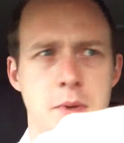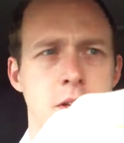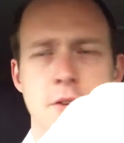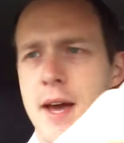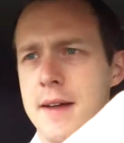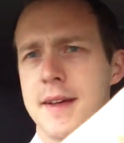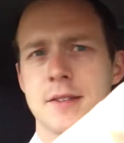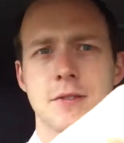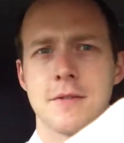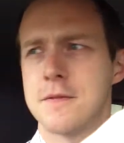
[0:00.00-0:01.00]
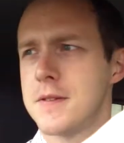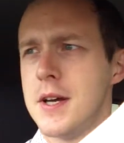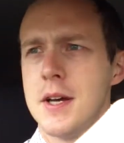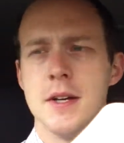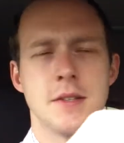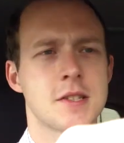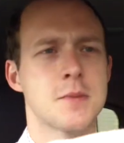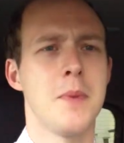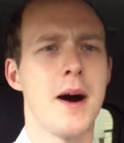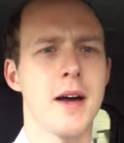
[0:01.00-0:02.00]
but you get that sort of
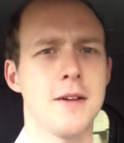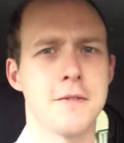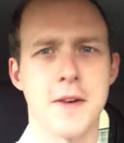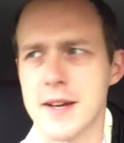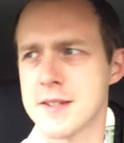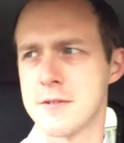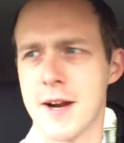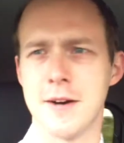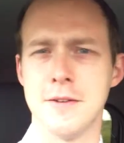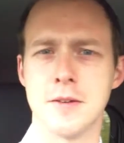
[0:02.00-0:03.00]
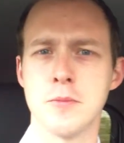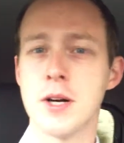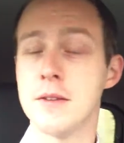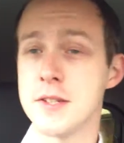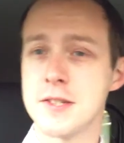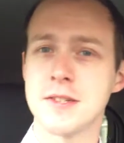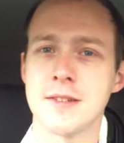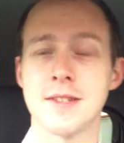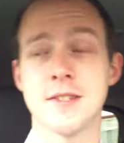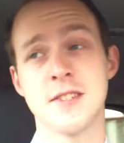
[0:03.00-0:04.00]
smile factor out of them. Well, this is
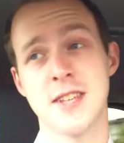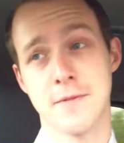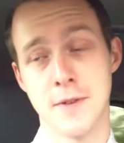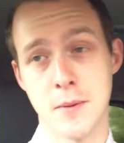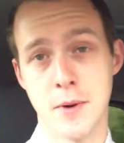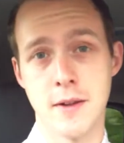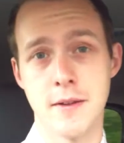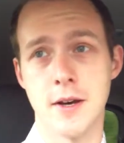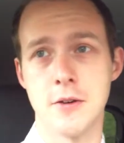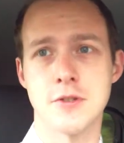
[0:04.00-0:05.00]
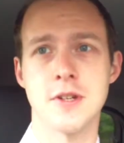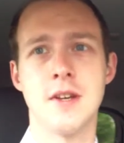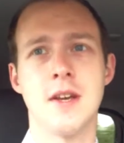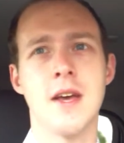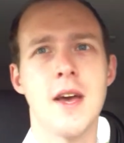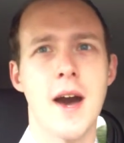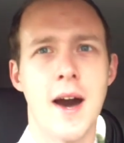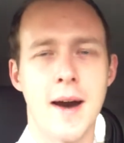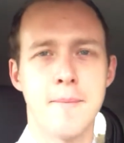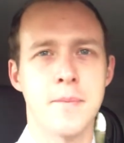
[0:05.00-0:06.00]
definitely one of those.
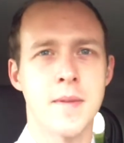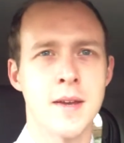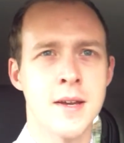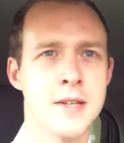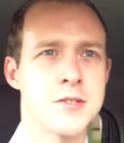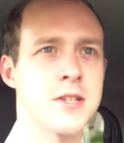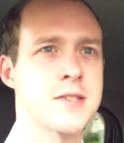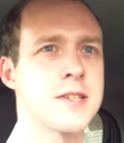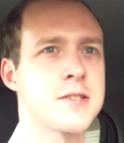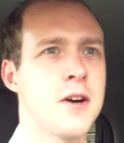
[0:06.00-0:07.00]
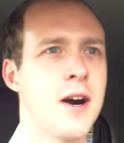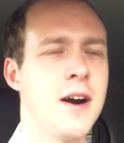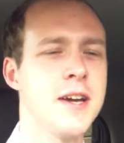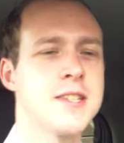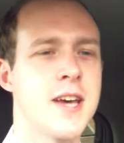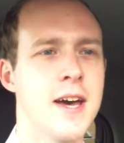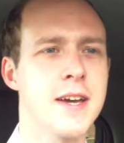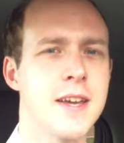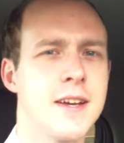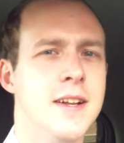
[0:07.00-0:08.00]
It's got high
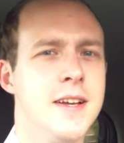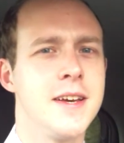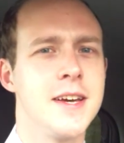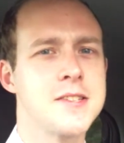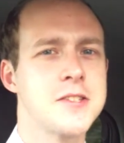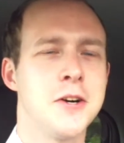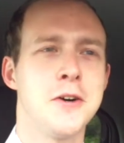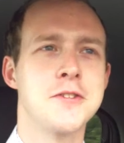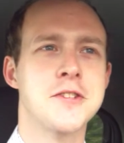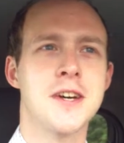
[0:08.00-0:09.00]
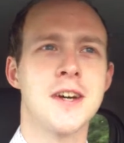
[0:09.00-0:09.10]
tech, it's got